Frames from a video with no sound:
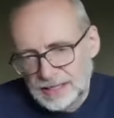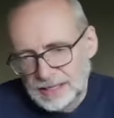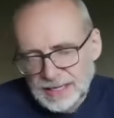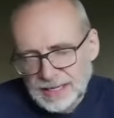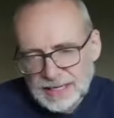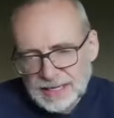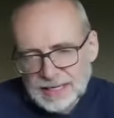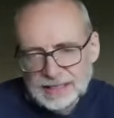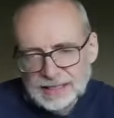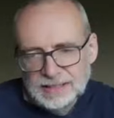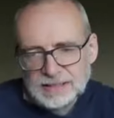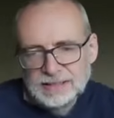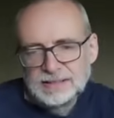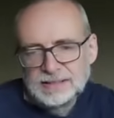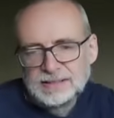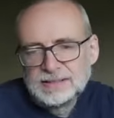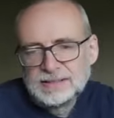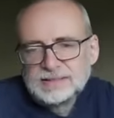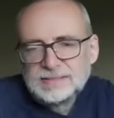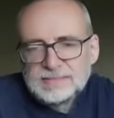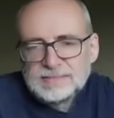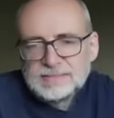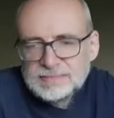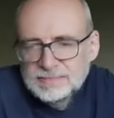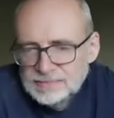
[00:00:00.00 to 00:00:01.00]

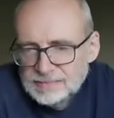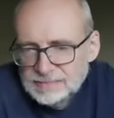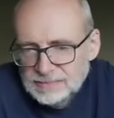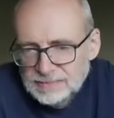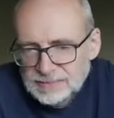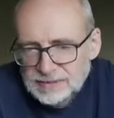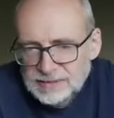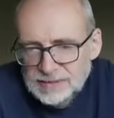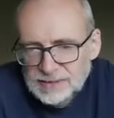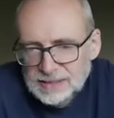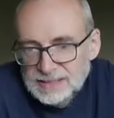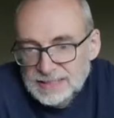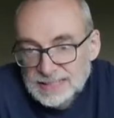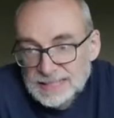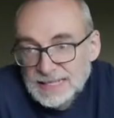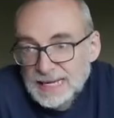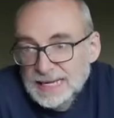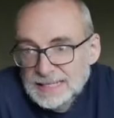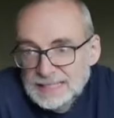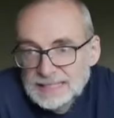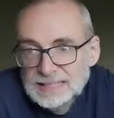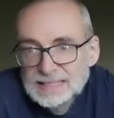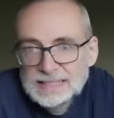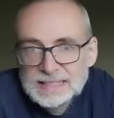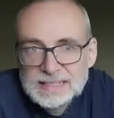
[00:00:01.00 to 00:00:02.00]
And you know,
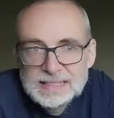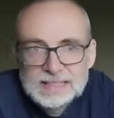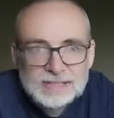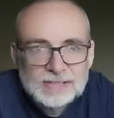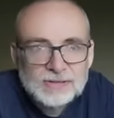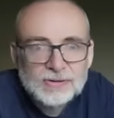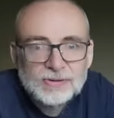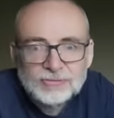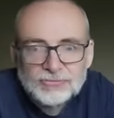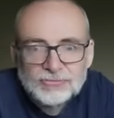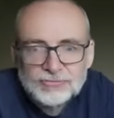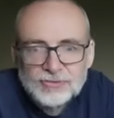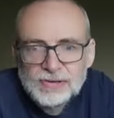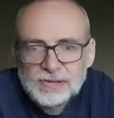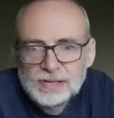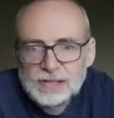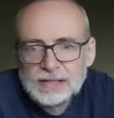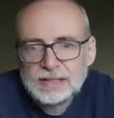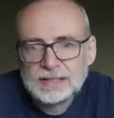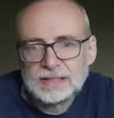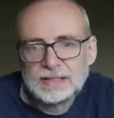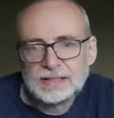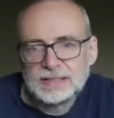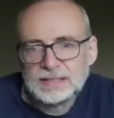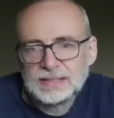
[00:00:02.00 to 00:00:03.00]
Saturn is your
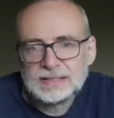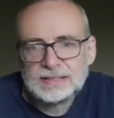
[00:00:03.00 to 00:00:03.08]
ruler,